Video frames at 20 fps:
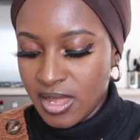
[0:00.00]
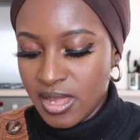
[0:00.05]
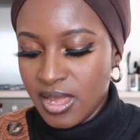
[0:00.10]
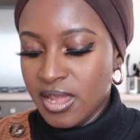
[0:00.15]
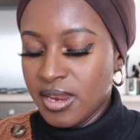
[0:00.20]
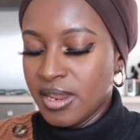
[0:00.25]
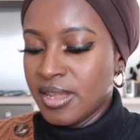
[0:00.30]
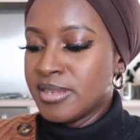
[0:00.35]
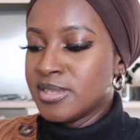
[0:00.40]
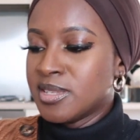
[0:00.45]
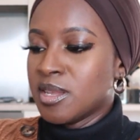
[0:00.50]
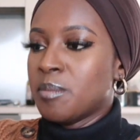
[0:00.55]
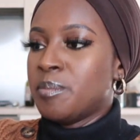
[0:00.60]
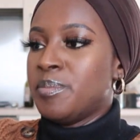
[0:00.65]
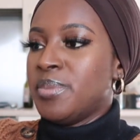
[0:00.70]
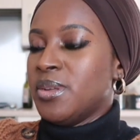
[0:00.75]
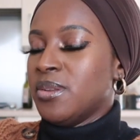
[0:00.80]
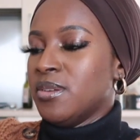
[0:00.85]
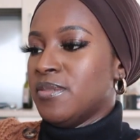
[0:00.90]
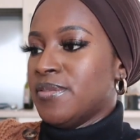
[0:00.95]
It is
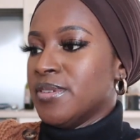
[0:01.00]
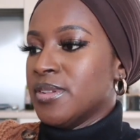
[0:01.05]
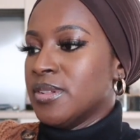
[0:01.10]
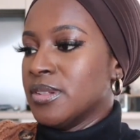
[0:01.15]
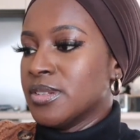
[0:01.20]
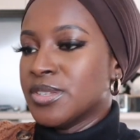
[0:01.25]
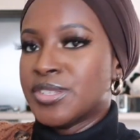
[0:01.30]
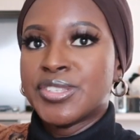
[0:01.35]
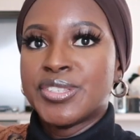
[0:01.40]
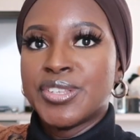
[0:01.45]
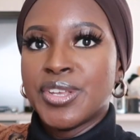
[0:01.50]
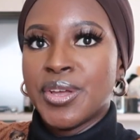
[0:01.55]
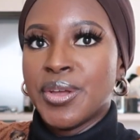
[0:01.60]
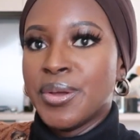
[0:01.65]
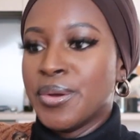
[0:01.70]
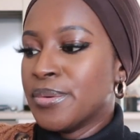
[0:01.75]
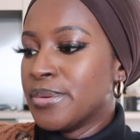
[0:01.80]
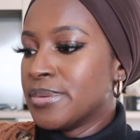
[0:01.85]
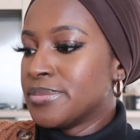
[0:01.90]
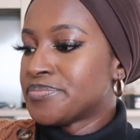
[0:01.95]
beautiful.
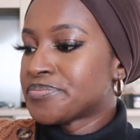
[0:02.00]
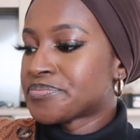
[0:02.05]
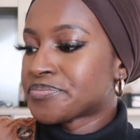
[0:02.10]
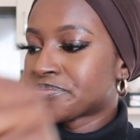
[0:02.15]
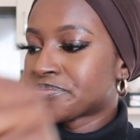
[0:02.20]
So